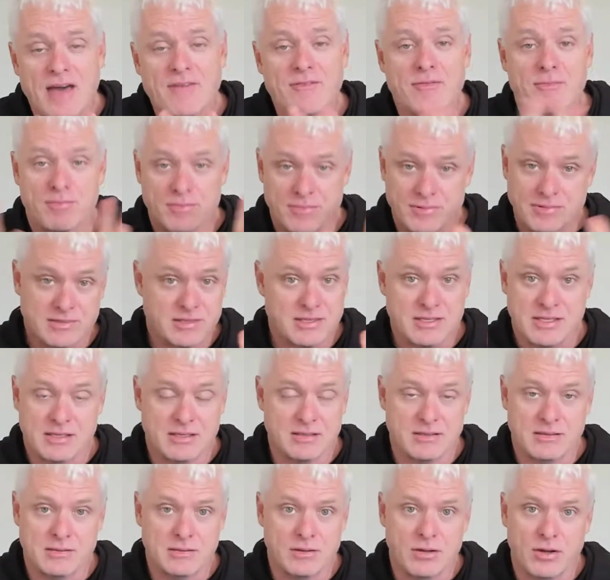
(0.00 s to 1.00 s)
them
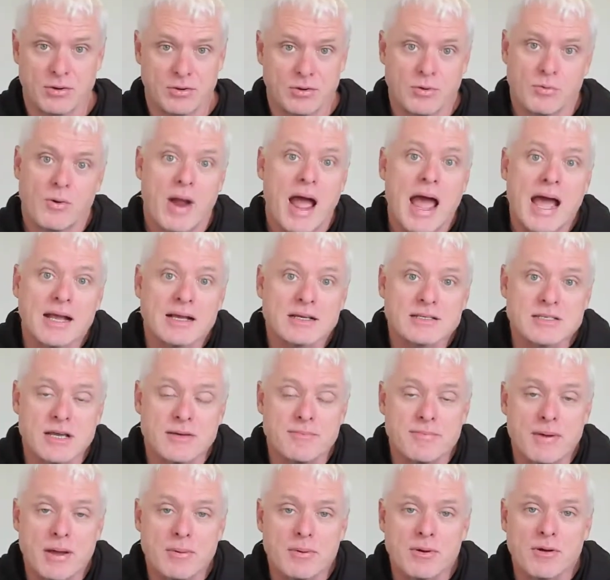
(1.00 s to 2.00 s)
on the rack so
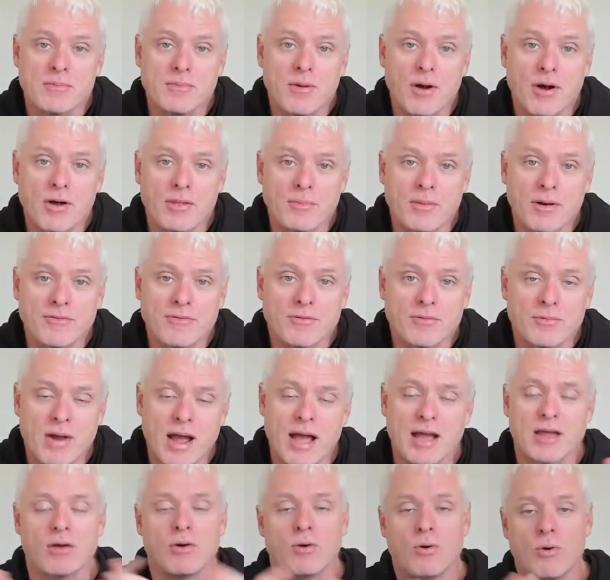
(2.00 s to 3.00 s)
people can buy them off the
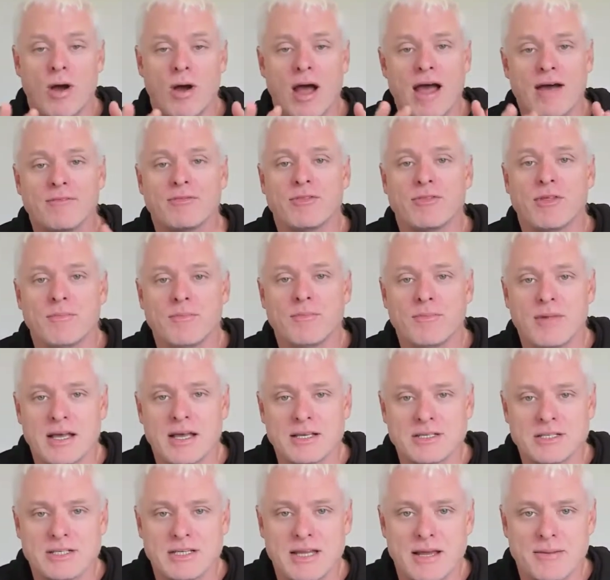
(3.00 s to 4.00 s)
rack, or have them
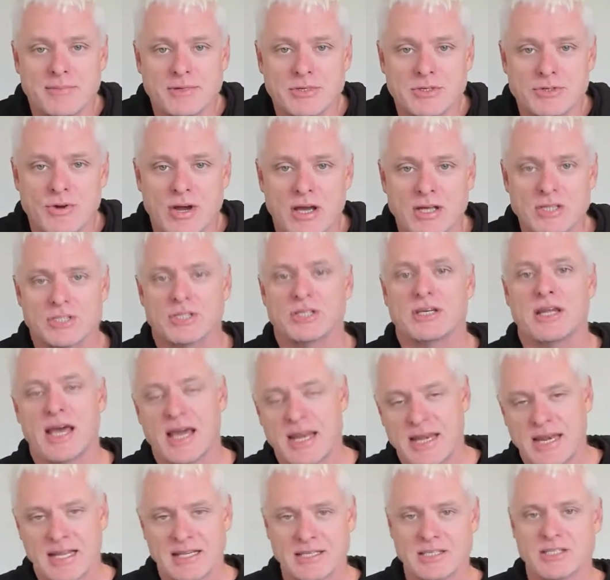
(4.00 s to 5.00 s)
as a demonstration
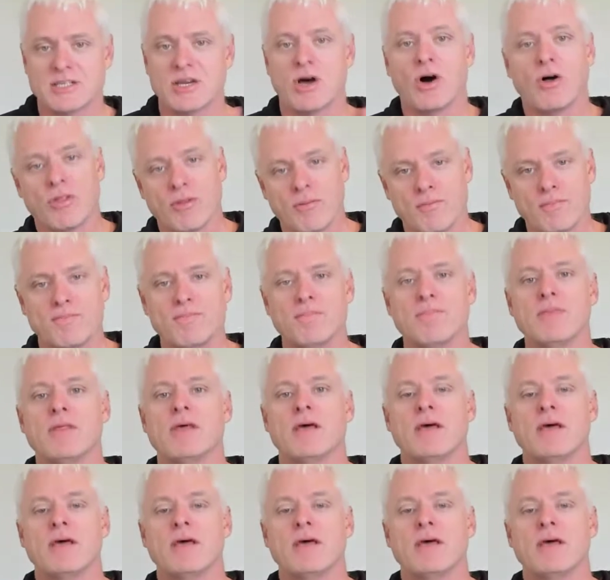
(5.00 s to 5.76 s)
and then sell them